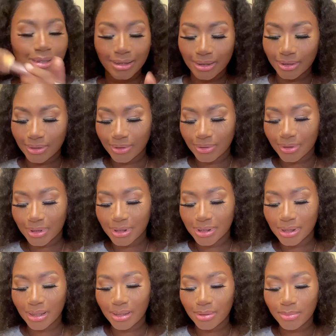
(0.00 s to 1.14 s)
You do the
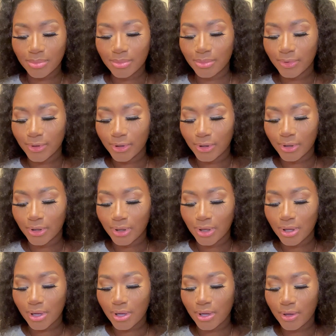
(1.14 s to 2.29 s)
same
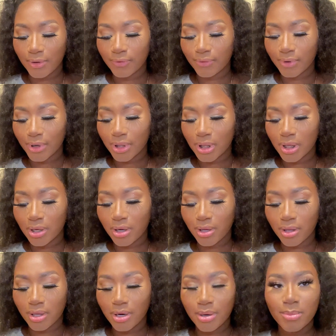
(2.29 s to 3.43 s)
for the
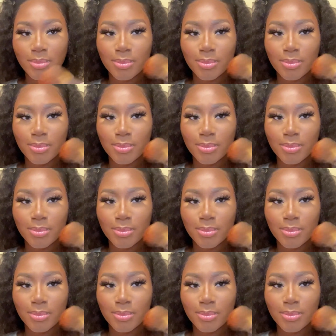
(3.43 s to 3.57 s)
other